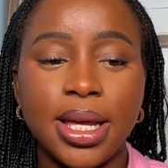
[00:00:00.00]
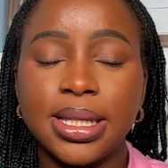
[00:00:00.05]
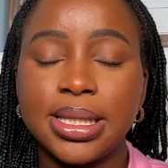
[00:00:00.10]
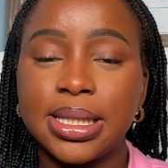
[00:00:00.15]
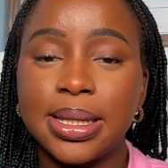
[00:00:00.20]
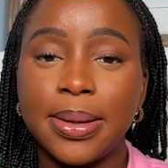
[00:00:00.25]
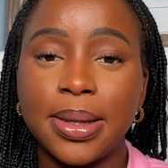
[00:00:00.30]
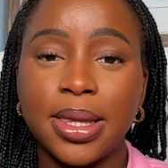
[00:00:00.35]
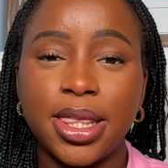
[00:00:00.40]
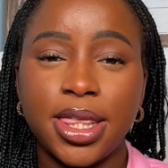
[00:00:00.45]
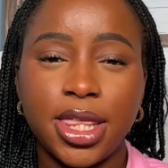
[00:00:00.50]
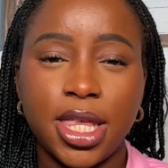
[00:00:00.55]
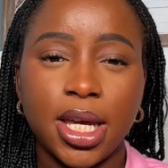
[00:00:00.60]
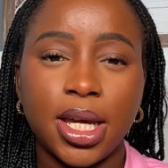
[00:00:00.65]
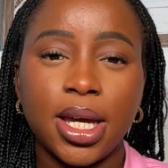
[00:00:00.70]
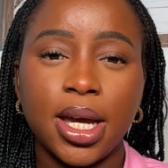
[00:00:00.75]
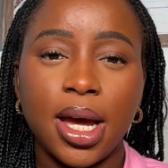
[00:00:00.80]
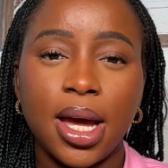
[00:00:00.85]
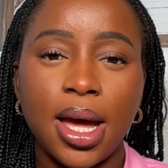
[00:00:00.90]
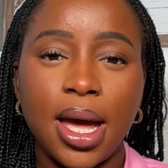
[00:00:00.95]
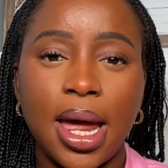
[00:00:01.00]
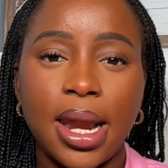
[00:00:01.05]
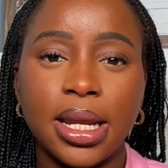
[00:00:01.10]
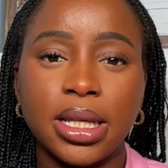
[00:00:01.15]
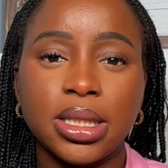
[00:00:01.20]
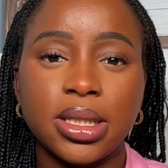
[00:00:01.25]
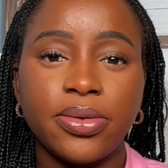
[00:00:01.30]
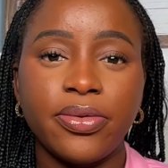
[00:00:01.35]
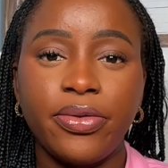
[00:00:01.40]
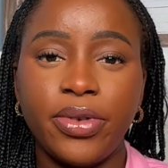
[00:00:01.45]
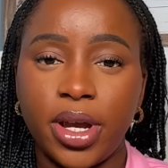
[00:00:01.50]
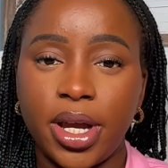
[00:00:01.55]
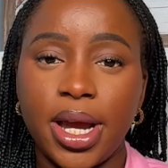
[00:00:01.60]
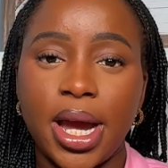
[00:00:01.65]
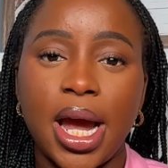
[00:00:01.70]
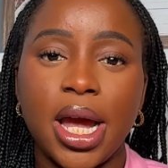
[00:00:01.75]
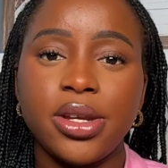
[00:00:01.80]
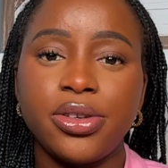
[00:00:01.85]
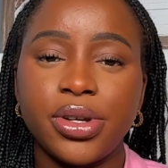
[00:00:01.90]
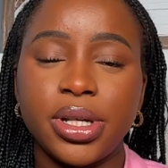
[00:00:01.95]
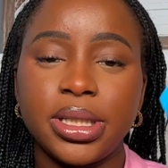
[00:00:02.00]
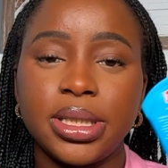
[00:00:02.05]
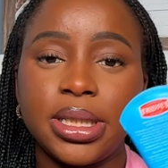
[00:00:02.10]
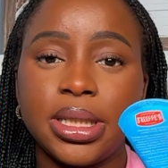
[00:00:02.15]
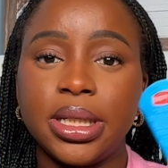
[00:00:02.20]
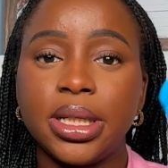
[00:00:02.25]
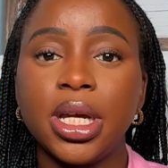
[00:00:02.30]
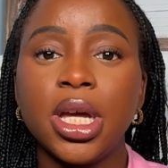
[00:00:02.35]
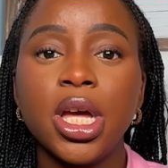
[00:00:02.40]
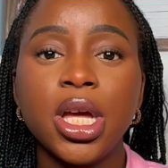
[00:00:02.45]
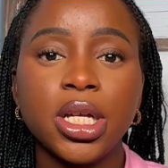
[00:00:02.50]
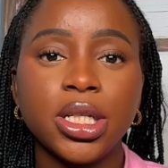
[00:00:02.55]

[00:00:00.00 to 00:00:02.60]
It's thicker and it's very hydrating,